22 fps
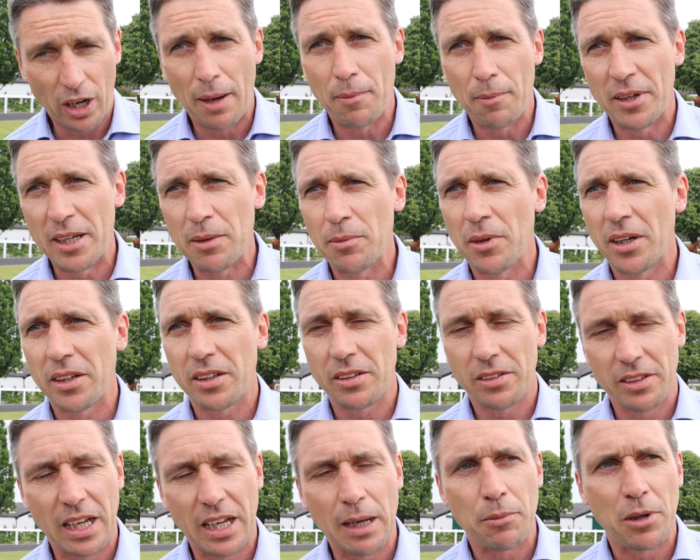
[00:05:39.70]
Graham Lee, my
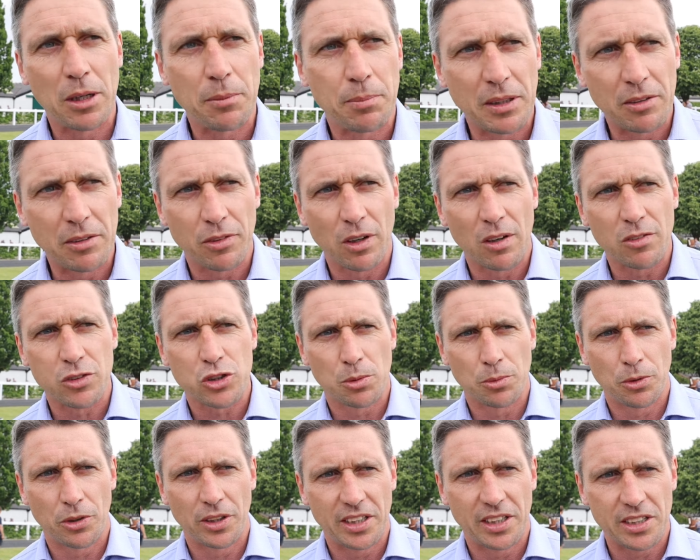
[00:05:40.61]
name might be involved
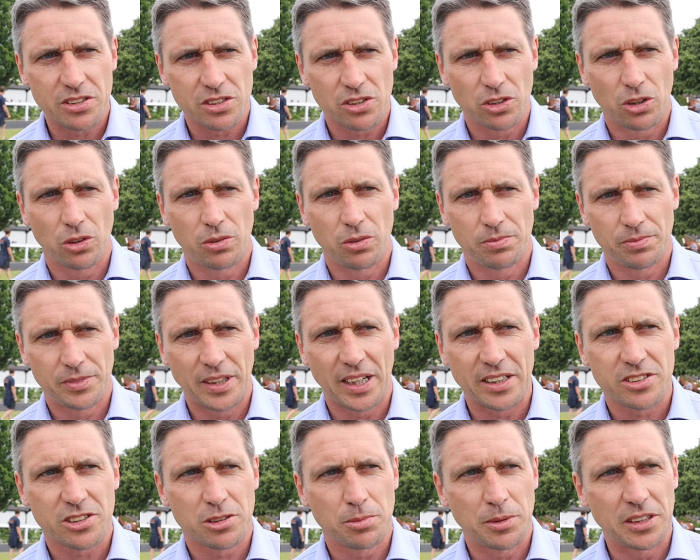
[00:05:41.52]
somewhere in it, so
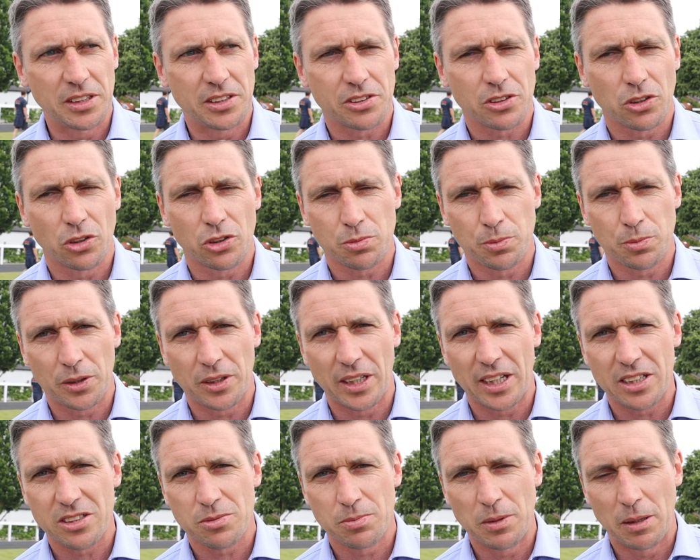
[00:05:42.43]
that's to be discussed, but
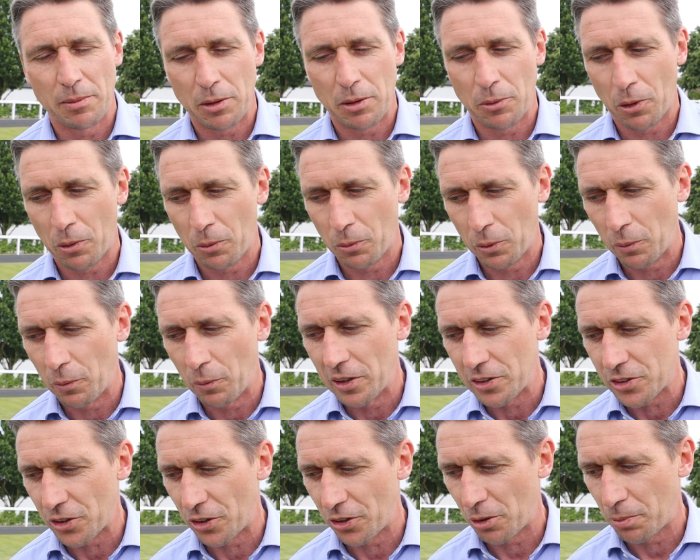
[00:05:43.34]
that's maybe where we
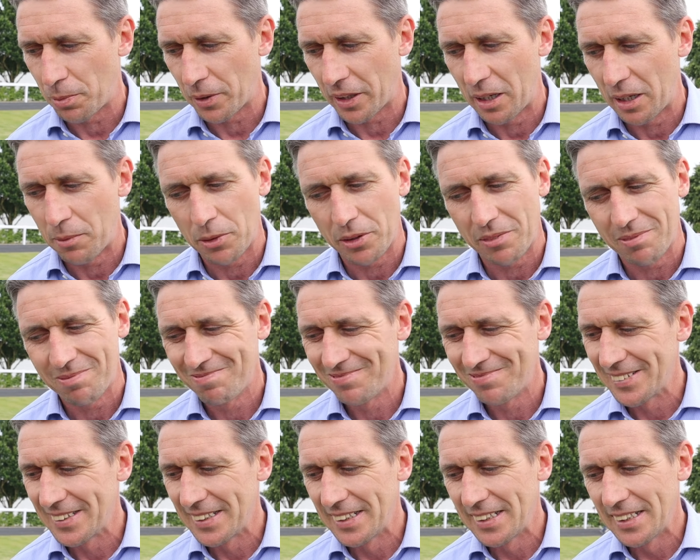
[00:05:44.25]
will turn up again. But,
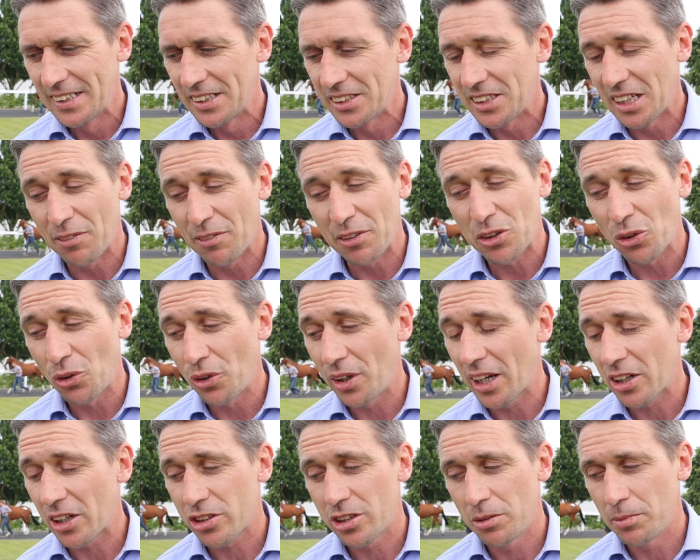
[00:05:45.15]
Dave, I
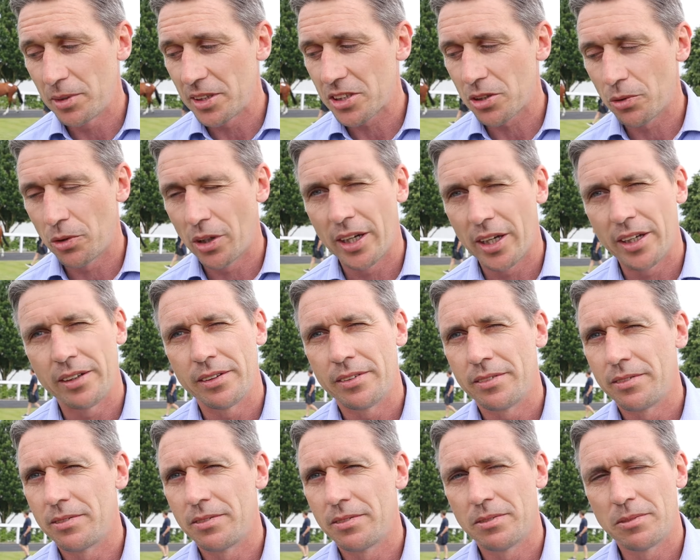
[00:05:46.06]
don't actually miss the riding.
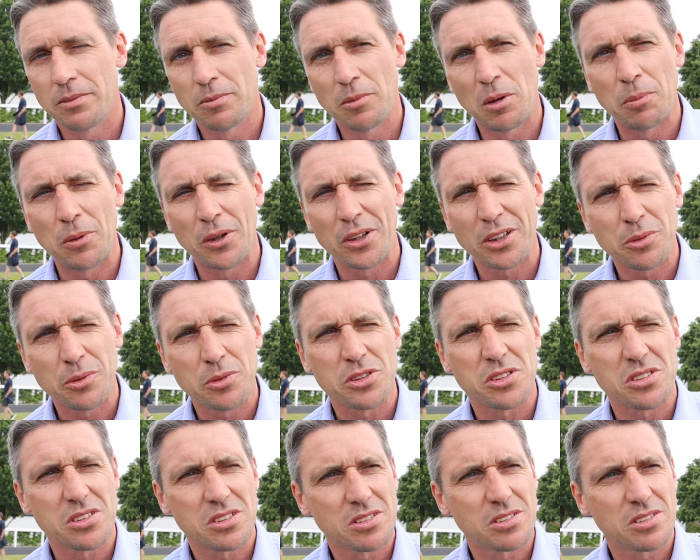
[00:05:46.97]
Yeah. My body
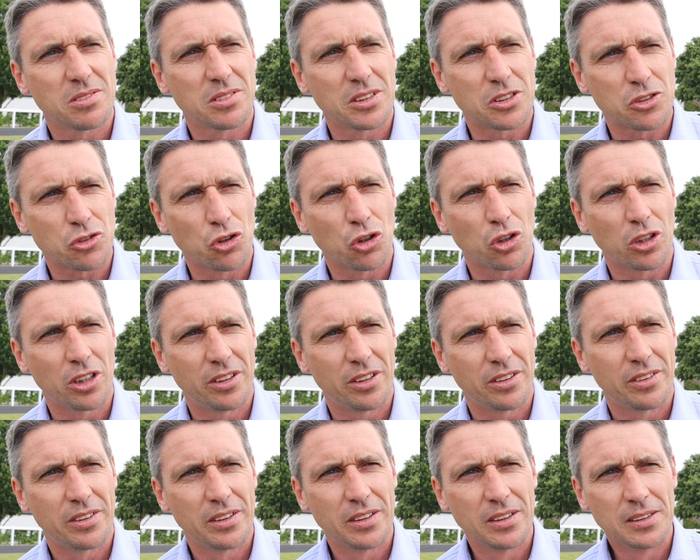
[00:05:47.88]
was
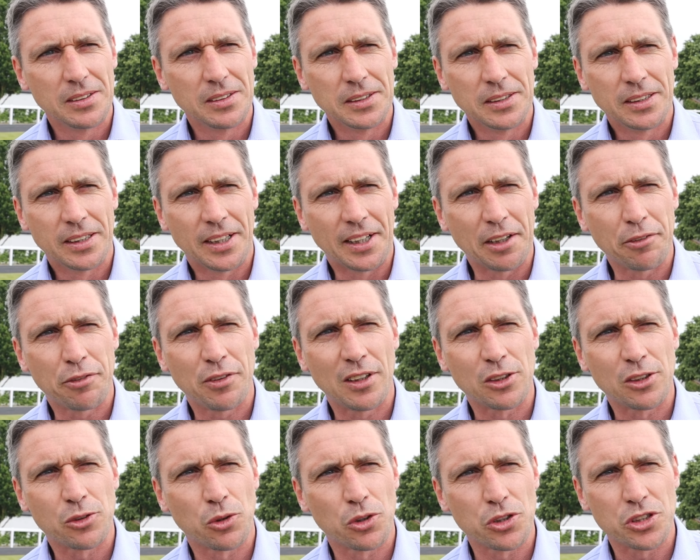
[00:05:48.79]
struggling, and I
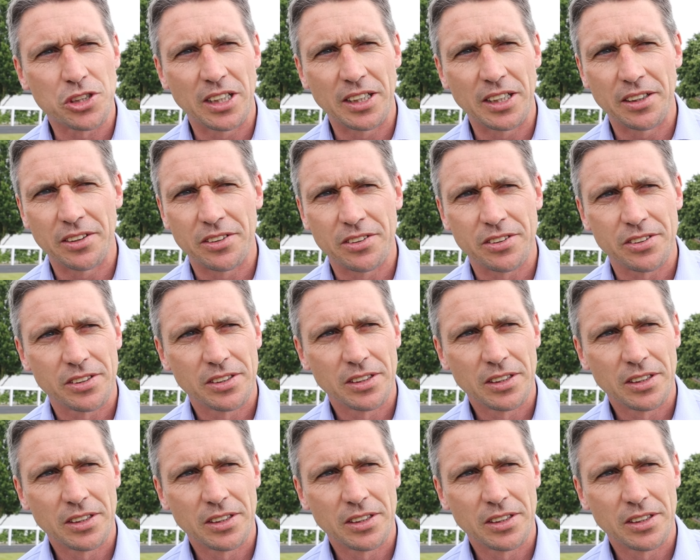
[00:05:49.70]
felt towards the end,